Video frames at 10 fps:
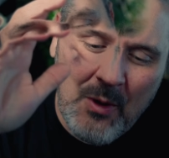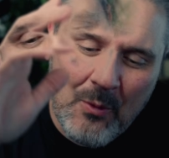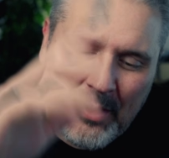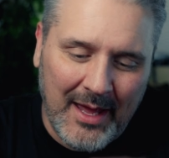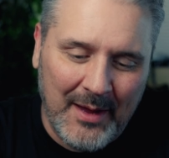
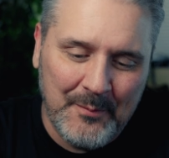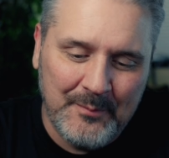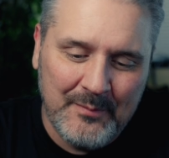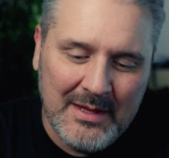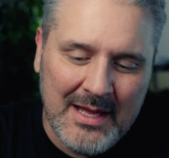Okay,
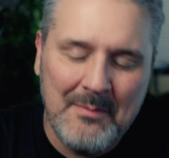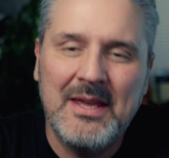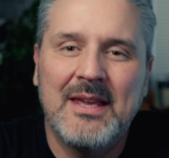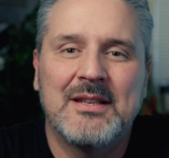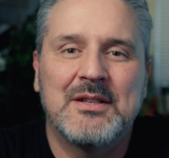let
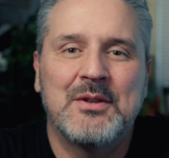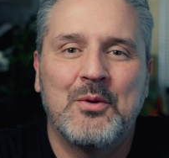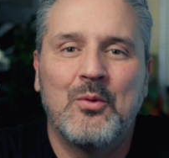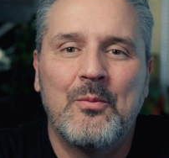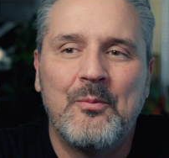me get
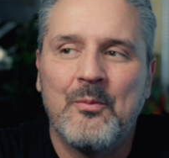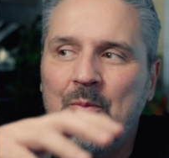to